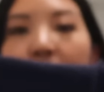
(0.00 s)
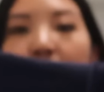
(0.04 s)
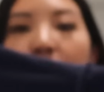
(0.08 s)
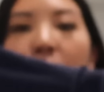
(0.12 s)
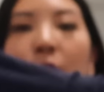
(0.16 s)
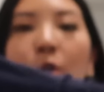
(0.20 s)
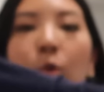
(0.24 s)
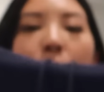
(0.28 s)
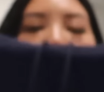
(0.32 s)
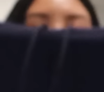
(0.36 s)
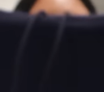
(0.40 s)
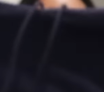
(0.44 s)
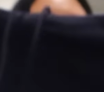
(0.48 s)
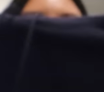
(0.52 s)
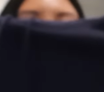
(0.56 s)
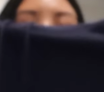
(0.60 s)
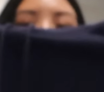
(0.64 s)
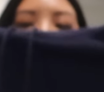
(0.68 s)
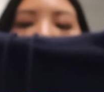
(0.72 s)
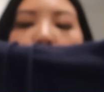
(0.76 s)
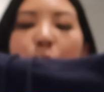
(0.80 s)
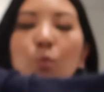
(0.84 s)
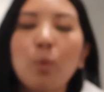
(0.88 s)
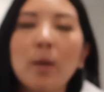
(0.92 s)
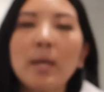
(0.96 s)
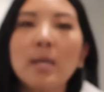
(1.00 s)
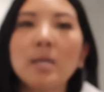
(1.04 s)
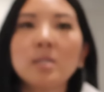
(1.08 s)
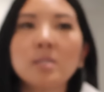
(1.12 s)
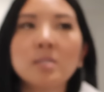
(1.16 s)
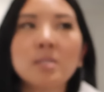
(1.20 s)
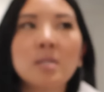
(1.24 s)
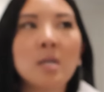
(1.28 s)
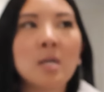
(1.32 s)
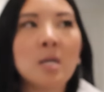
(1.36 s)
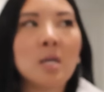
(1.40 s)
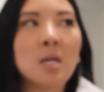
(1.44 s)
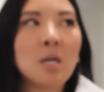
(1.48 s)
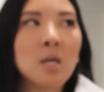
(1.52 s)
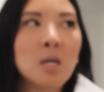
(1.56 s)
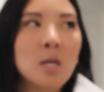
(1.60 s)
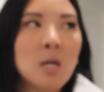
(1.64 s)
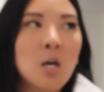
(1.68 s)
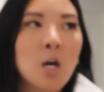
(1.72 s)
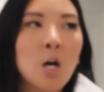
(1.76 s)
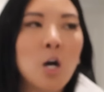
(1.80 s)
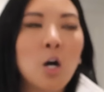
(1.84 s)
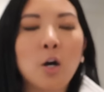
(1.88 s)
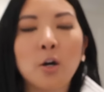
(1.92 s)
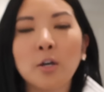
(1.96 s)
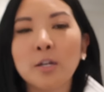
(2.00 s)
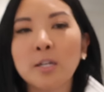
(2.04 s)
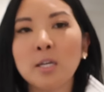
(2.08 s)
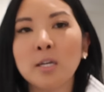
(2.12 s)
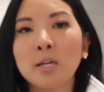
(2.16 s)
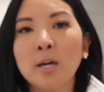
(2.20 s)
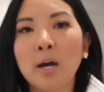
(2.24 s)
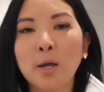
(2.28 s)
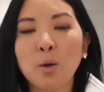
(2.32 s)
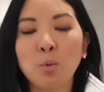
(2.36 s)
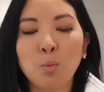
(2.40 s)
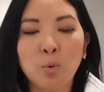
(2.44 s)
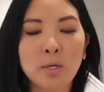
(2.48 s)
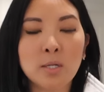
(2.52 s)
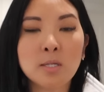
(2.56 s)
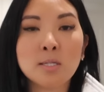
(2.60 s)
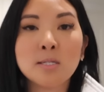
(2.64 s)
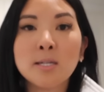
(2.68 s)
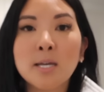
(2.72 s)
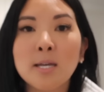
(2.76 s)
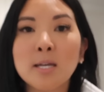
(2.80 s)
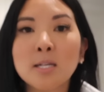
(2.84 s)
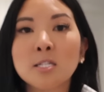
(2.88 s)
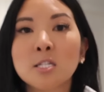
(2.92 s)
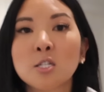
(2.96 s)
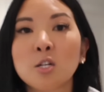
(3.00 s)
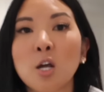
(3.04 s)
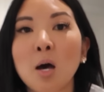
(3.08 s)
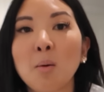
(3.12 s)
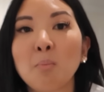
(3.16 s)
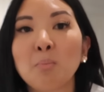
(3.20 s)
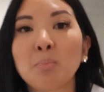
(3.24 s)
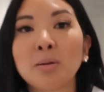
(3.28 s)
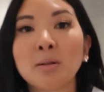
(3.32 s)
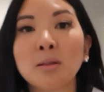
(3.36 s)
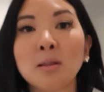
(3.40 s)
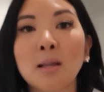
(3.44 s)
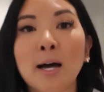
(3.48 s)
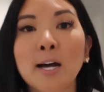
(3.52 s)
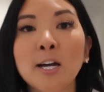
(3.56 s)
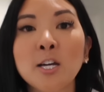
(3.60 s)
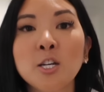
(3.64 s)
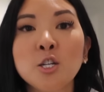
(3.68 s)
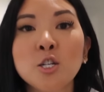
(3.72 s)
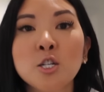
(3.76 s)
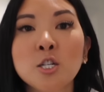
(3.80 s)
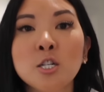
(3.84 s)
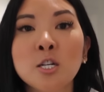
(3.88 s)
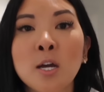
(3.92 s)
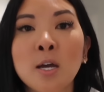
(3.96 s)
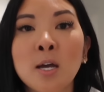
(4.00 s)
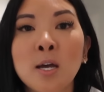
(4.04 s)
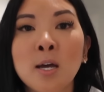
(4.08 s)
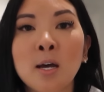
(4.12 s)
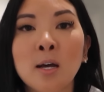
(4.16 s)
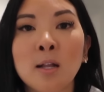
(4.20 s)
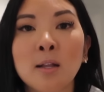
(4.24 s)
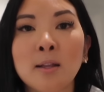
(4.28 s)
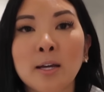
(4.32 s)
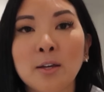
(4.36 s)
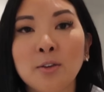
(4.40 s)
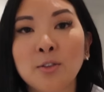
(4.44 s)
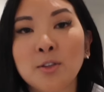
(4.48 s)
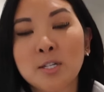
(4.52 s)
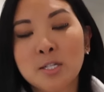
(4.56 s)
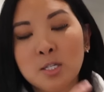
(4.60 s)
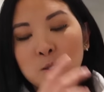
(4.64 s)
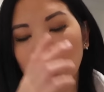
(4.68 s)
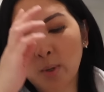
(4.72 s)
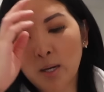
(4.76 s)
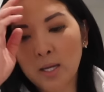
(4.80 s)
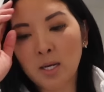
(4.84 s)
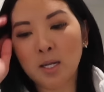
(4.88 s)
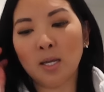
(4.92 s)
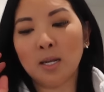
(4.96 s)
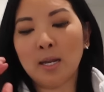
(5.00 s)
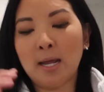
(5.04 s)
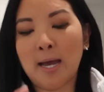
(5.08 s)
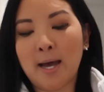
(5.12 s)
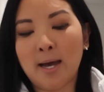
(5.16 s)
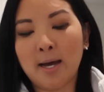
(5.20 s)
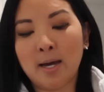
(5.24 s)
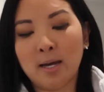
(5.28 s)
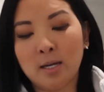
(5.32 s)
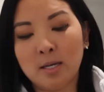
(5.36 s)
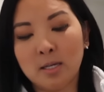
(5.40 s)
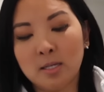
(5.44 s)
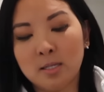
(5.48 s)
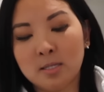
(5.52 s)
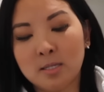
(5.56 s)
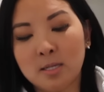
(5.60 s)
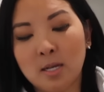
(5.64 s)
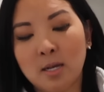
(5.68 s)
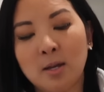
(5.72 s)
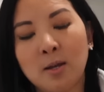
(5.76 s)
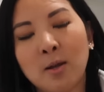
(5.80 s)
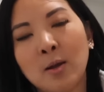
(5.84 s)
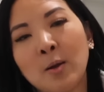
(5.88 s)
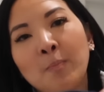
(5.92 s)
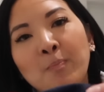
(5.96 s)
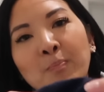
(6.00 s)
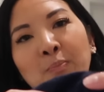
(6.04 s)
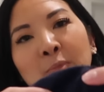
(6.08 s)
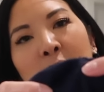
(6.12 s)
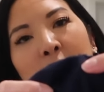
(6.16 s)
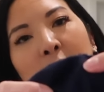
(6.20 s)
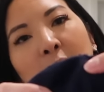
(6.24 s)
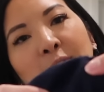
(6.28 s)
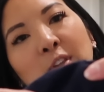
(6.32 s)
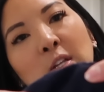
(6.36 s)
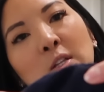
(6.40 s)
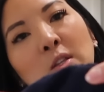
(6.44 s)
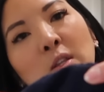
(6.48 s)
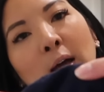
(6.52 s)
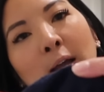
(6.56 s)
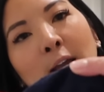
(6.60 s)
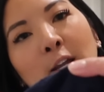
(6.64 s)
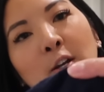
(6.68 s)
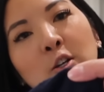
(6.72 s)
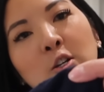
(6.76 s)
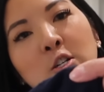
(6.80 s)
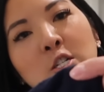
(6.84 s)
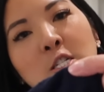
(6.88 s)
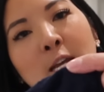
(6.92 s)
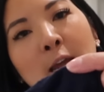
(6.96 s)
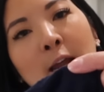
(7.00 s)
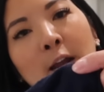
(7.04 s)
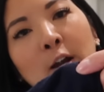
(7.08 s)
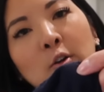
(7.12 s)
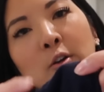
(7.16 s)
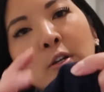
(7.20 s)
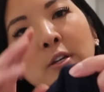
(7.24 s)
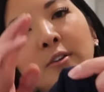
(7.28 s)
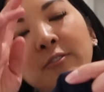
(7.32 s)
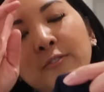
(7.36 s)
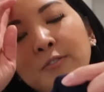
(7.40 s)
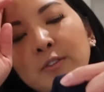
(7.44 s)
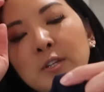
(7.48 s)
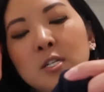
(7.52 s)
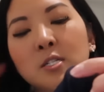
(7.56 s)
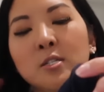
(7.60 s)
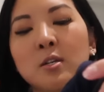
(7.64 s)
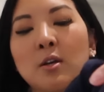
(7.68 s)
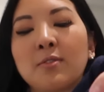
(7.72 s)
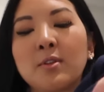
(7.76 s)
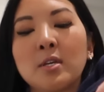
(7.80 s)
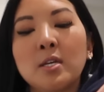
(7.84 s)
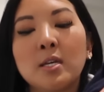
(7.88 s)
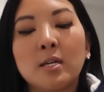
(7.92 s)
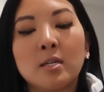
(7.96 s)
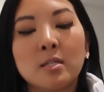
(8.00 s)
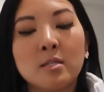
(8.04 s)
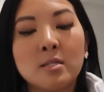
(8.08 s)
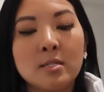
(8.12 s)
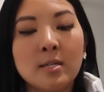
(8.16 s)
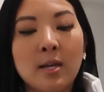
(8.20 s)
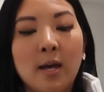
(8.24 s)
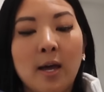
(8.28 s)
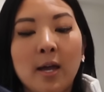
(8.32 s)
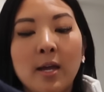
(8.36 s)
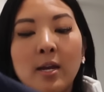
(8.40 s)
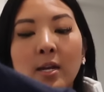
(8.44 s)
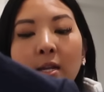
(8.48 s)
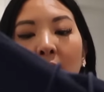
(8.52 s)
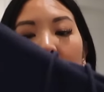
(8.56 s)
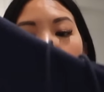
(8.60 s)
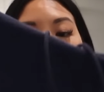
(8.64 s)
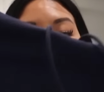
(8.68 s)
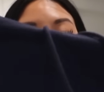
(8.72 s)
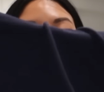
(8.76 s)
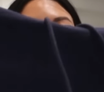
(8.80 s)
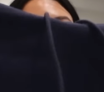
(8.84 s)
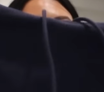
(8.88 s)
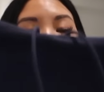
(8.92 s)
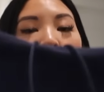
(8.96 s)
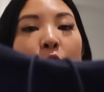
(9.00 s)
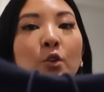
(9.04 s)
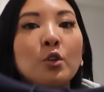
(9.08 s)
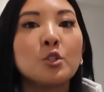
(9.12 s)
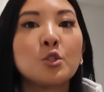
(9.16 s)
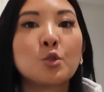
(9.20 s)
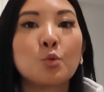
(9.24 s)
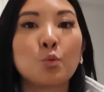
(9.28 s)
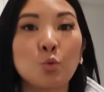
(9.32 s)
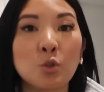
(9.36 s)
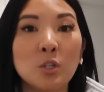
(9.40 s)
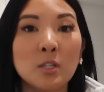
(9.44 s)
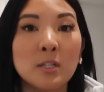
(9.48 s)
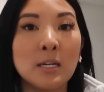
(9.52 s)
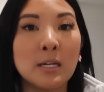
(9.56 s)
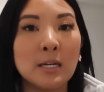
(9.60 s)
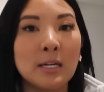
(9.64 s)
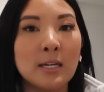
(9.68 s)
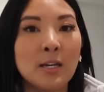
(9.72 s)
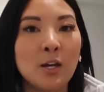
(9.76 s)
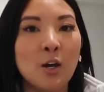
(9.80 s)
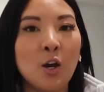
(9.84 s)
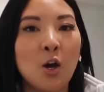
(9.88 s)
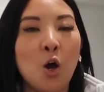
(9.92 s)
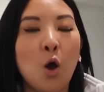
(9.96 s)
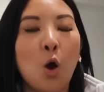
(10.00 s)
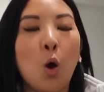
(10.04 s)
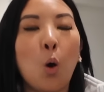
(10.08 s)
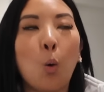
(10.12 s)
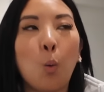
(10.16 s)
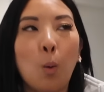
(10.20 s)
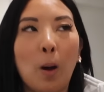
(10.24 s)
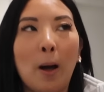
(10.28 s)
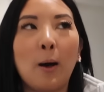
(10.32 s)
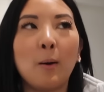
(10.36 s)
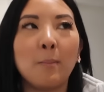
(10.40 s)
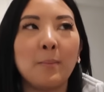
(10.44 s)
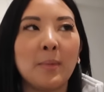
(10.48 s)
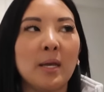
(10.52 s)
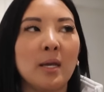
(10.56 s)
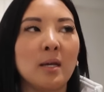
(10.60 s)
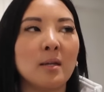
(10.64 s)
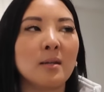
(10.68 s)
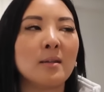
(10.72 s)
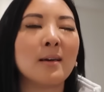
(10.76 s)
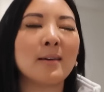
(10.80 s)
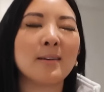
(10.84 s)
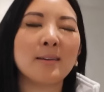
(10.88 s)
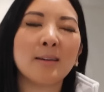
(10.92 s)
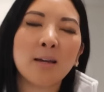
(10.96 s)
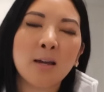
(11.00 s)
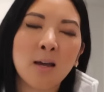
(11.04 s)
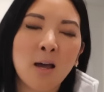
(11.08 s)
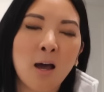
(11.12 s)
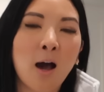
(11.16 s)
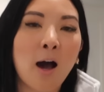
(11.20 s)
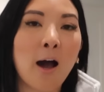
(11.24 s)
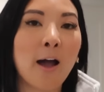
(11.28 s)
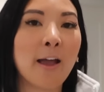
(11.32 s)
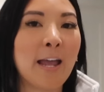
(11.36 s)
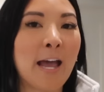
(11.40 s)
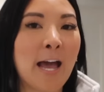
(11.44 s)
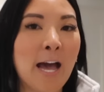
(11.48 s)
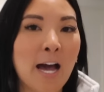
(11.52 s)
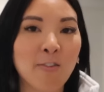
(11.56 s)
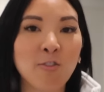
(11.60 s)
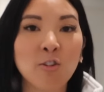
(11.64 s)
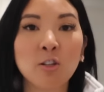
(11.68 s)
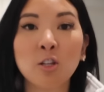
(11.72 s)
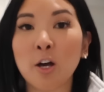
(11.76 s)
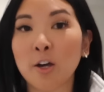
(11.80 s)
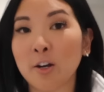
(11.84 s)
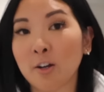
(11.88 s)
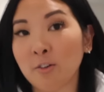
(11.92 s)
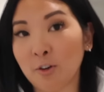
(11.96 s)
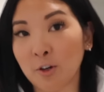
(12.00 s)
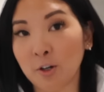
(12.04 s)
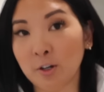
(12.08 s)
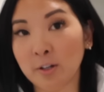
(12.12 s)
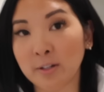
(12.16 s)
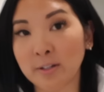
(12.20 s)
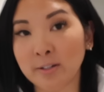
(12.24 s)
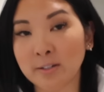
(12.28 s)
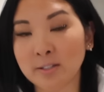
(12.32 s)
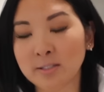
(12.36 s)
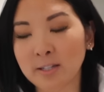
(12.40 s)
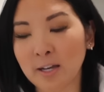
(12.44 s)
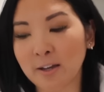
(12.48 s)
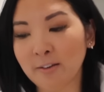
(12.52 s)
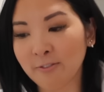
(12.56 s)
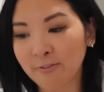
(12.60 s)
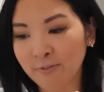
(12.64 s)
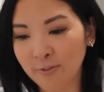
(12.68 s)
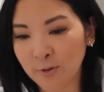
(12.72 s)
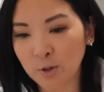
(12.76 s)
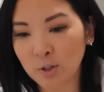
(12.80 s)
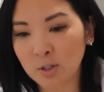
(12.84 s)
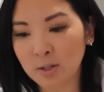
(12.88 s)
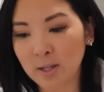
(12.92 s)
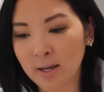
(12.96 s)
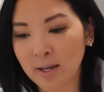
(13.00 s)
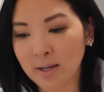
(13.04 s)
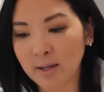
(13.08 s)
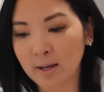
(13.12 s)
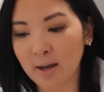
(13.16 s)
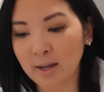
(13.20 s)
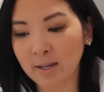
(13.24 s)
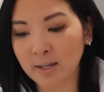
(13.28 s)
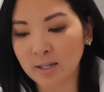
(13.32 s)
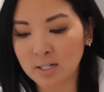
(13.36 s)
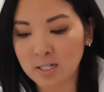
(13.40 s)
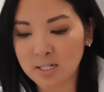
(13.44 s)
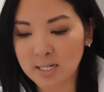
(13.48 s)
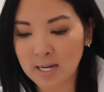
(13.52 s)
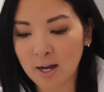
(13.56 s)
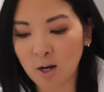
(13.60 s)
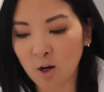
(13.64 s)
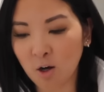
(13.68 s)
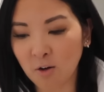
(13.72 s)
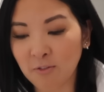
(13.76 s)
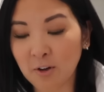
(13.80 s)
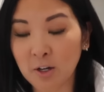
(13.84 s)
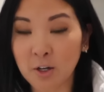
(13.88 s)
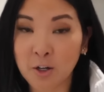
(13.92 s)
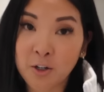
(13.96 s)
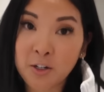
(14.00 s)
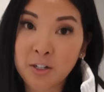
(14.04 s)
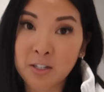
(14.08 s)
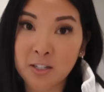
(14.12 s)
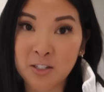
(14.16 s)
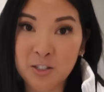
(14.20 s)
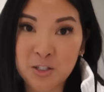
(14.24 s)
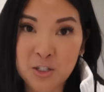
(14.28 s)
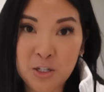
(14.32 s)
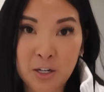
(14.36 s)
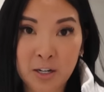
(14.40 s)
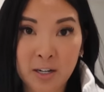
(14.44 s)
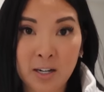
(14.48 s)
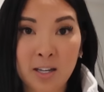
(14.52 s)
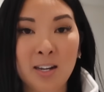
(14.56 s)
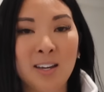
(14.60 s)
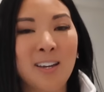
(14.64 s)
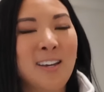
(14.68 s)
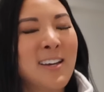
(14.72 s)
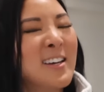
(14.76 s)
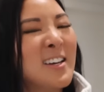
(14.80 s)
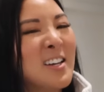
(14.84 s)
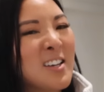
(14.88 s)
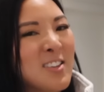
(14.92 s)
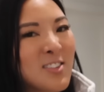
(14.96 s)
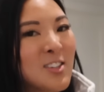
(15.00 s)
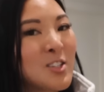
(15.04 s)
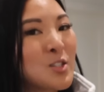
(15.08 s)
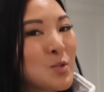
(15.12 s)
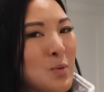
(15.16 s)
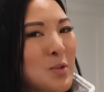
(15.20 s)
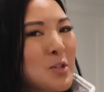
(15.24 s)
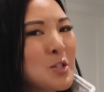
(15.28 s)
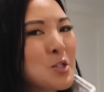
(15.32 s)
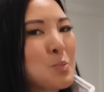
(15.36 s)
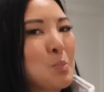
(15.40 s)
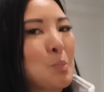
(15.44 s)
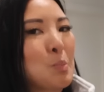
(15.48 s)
blue. It's a lightweight hoodie. I wouldn't say it's not plush like this one. It has like the lighter terry fleece on the inside. It feels really well made. Like, I have a lot of hoodies. I feel like I can tell if a hoodie is good. This one is